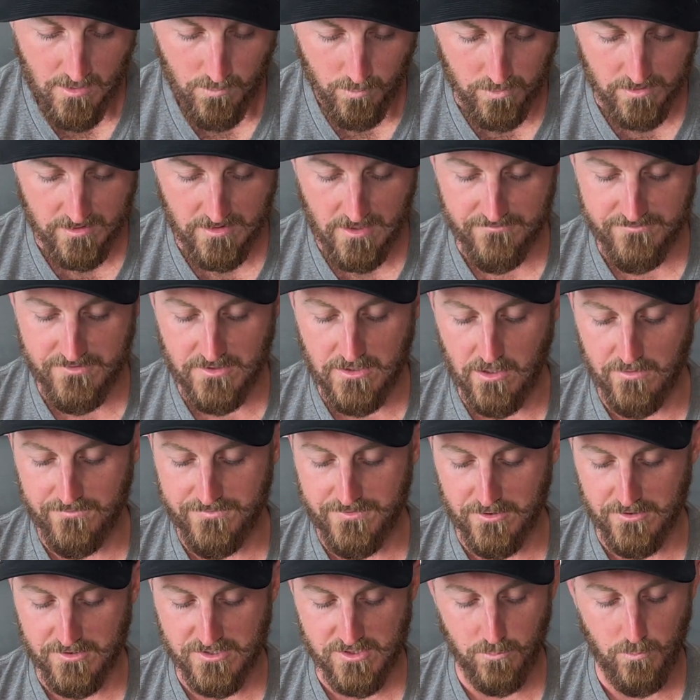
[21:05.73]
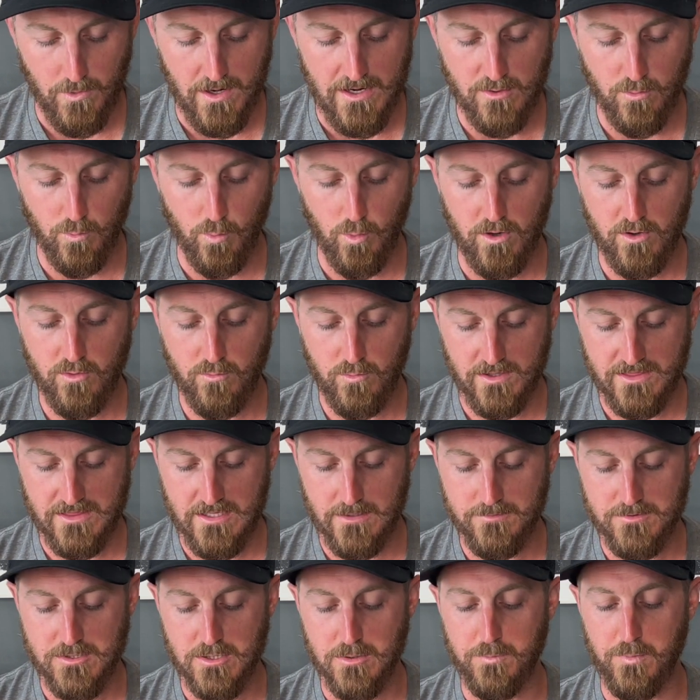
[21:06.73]
Would love to know if there is a way to work with
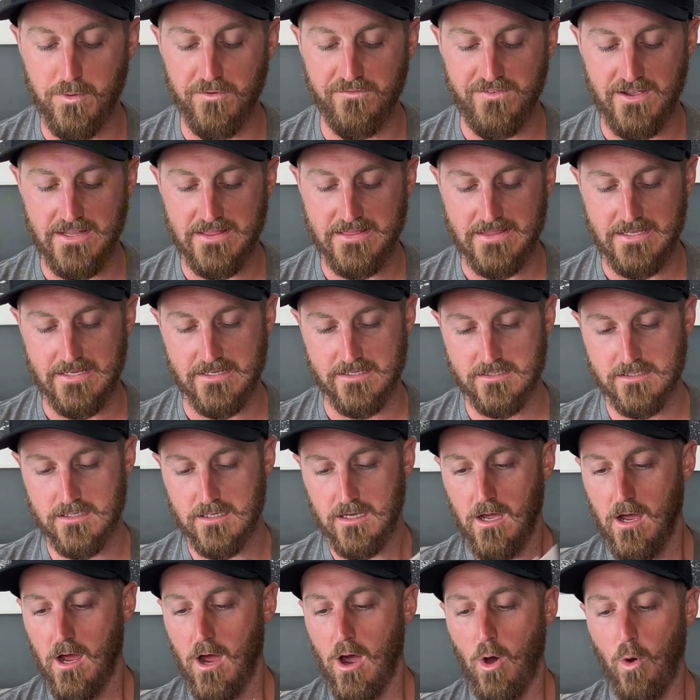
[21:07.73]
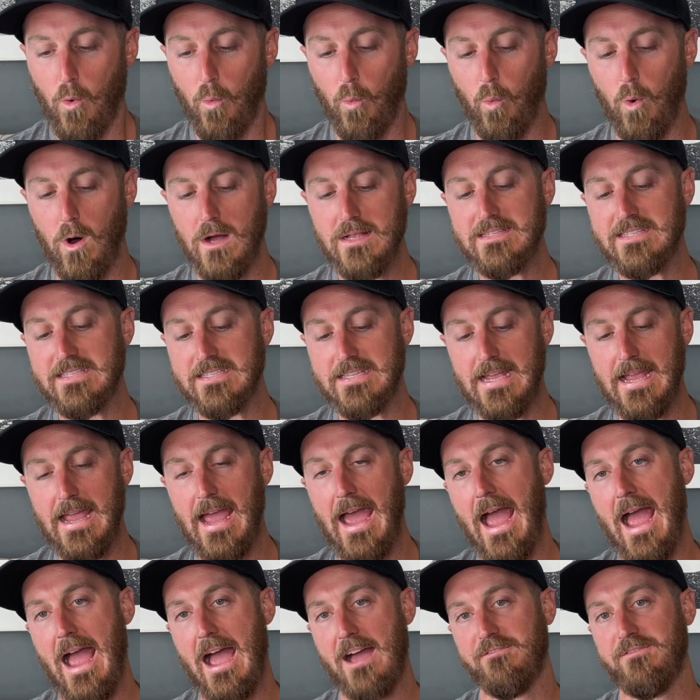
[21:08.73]
them to prevent this. Once they
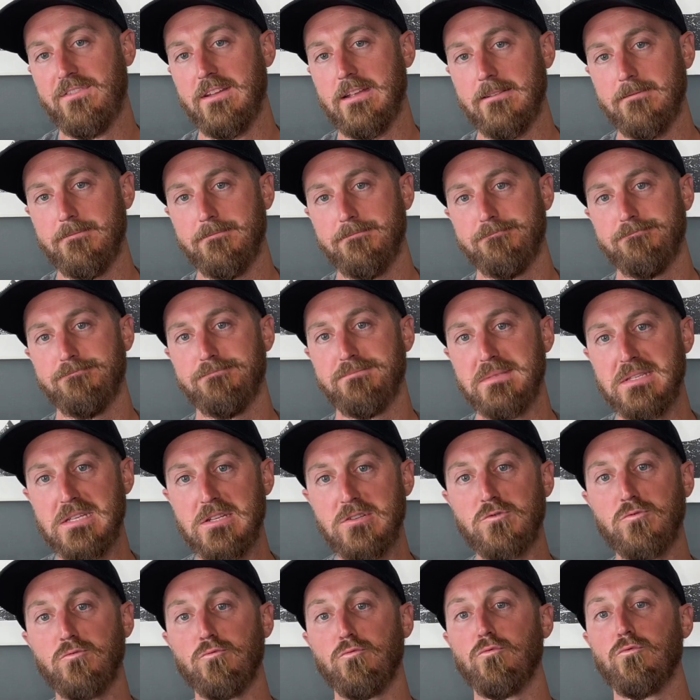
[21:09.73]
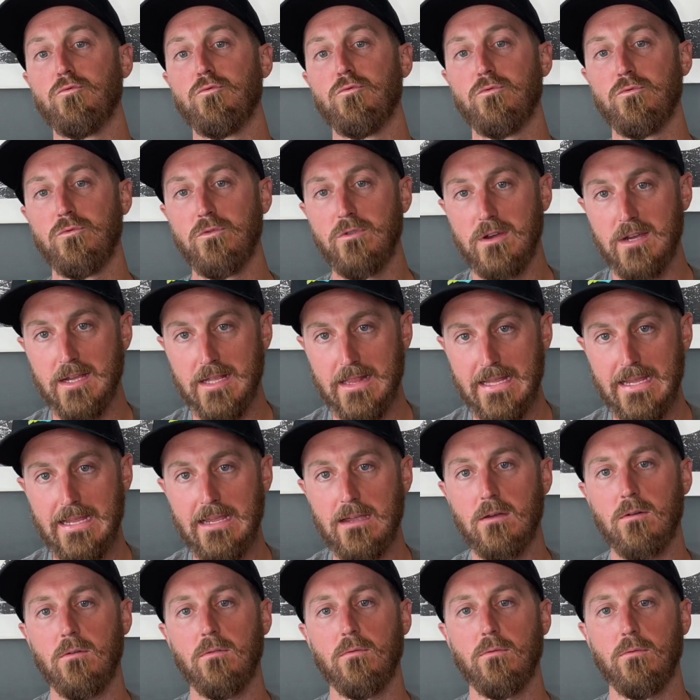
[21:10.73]
have it, it's
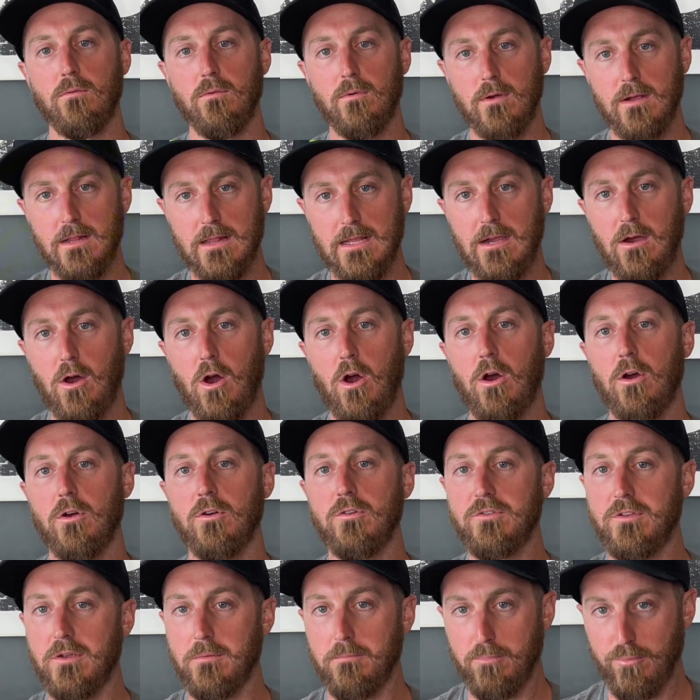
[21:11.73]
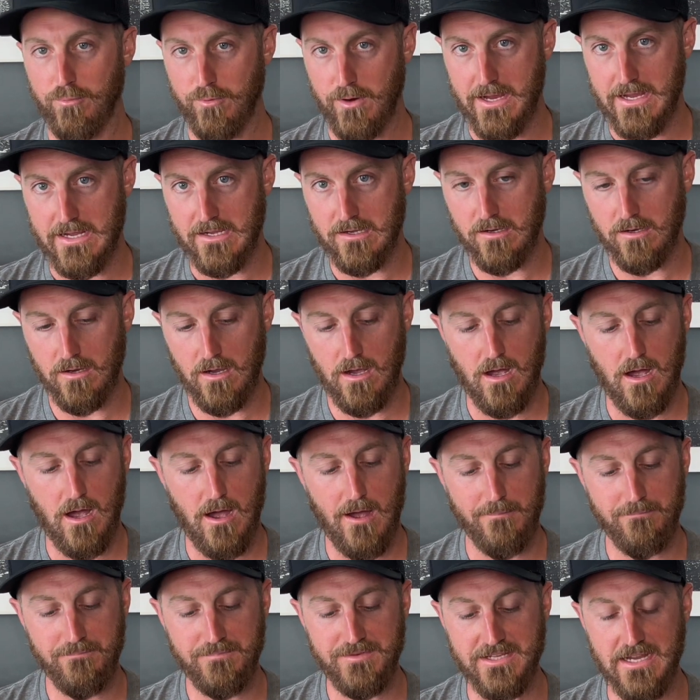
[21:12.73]
really hard to break.
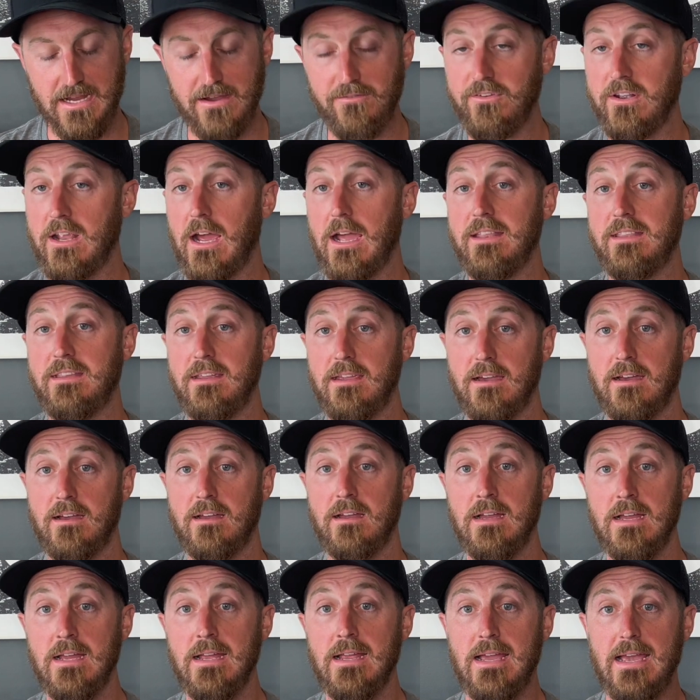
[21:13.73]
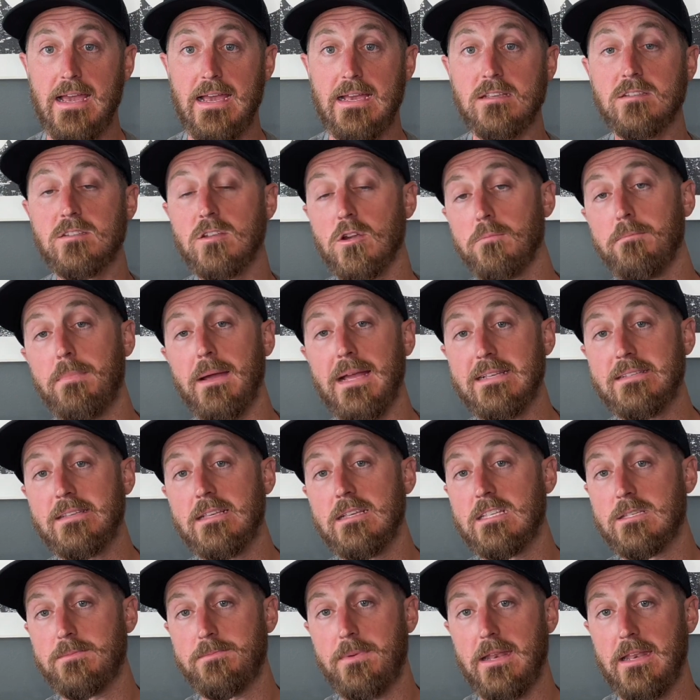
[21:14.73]
To give you an idea, is they're
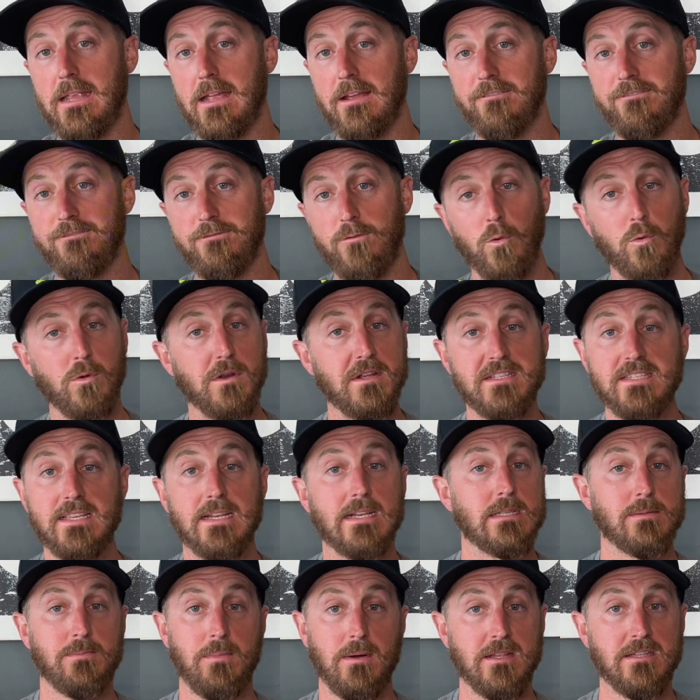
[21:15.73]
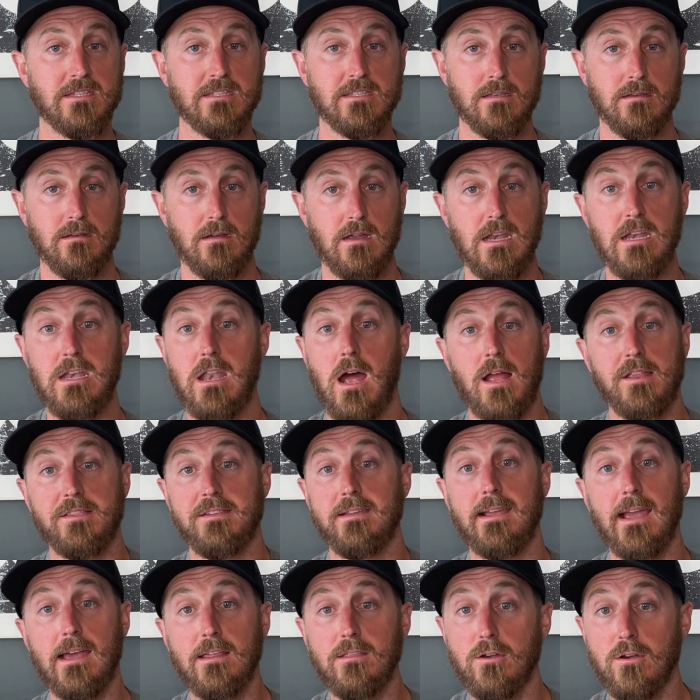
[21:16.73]
basically spending 4 to 6 months not
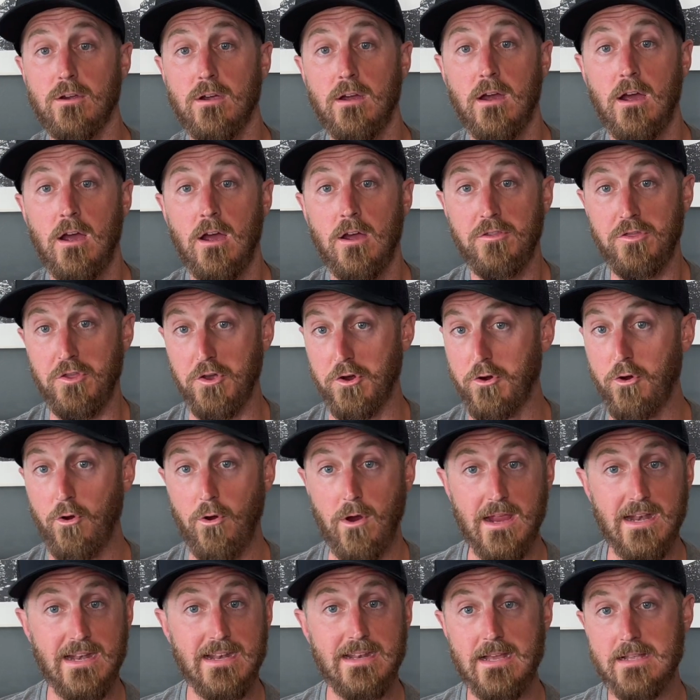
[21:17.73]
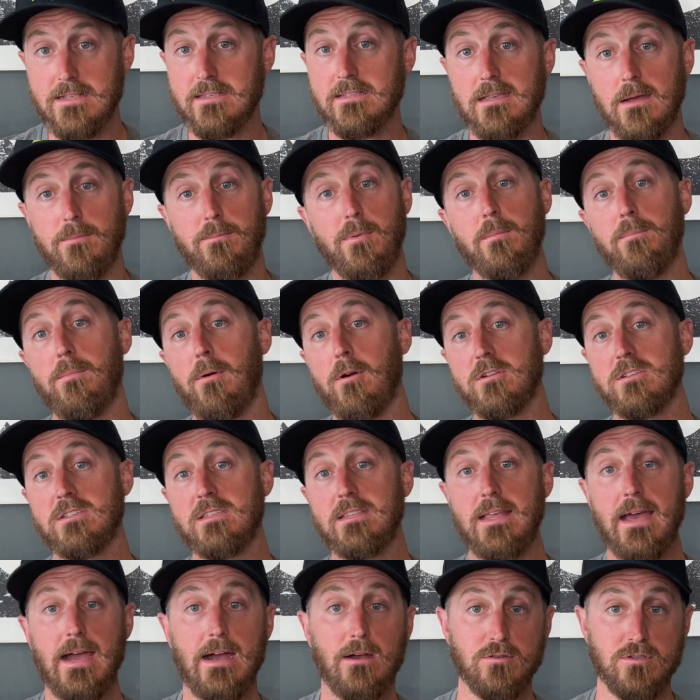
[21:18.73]
together. They're created at separate parts
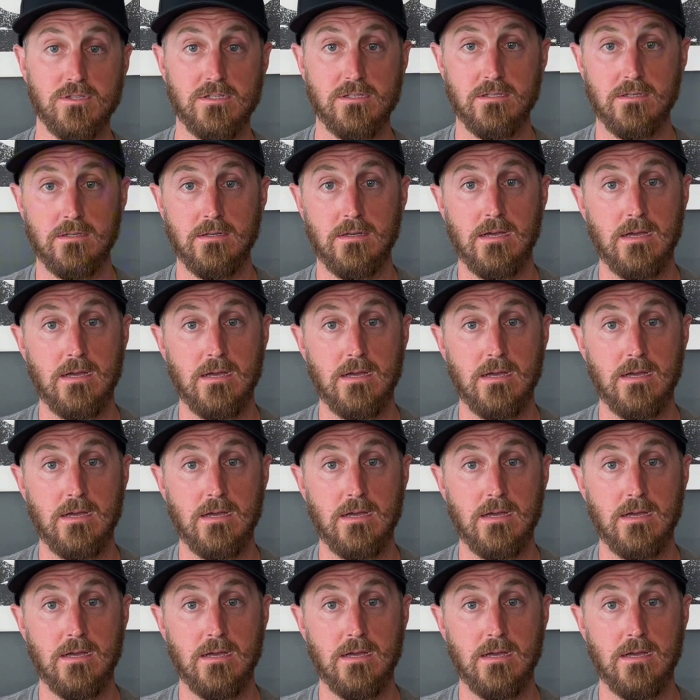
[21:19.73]
of the house.